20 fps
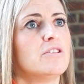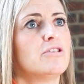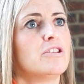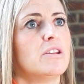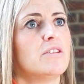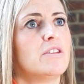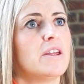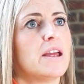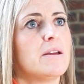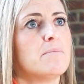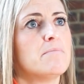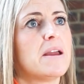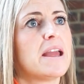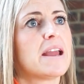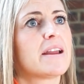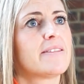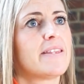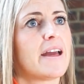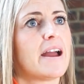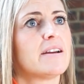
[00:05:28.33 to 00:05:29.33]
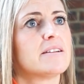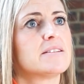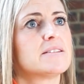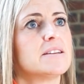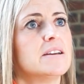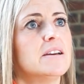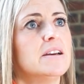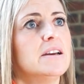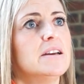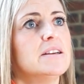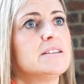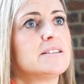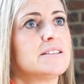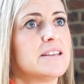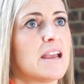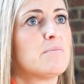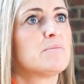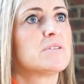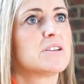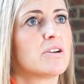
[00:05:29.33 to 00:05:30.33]
that they make that
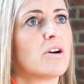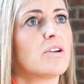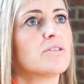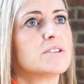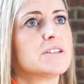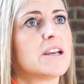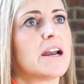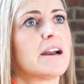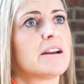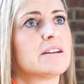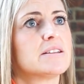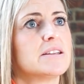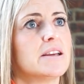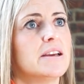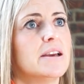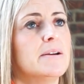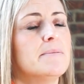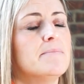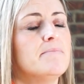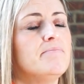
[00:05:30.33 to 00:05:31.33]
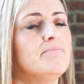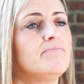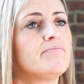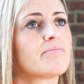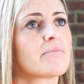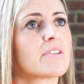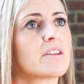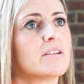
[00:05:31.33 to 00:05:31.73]
step to contact the